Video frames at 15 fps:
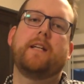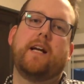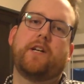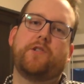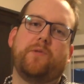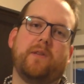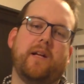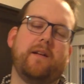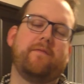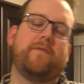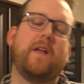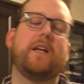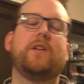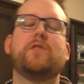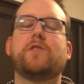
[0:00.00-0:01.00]
to Extra Life,
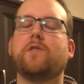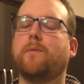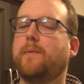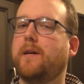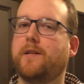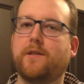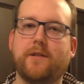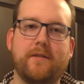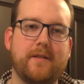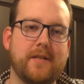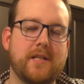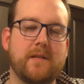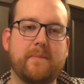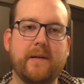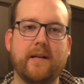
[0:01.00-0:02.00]
thank you so much. This
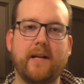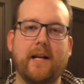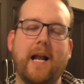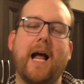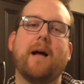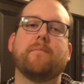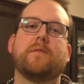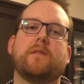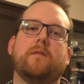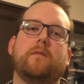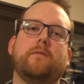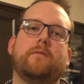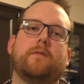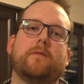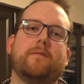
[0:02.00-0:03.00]
has been an
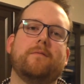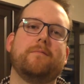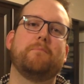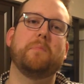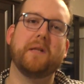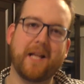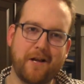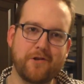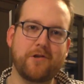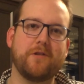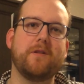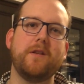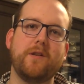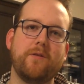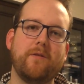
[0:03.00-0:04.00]
absolute pleasure
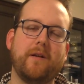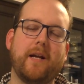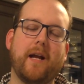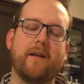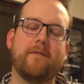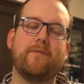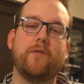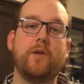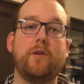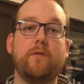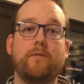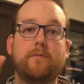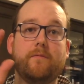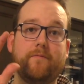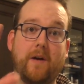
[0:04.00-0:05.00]
to do again for
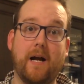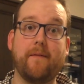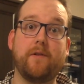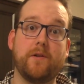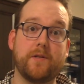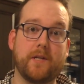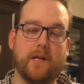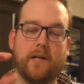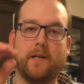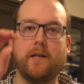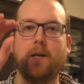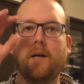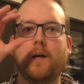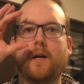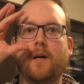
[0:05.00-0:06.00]
you. 5 years on.
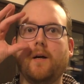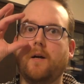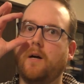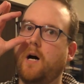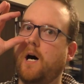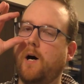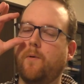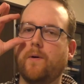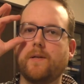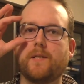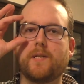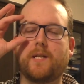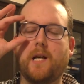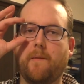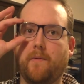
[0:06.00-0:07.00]
Hot Ones
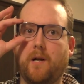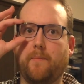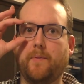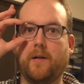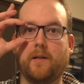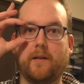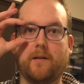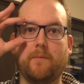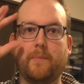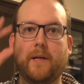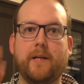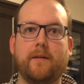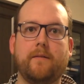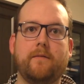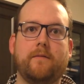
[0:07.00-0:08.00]
is coming up in a little
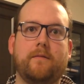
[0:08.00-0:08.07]
bit.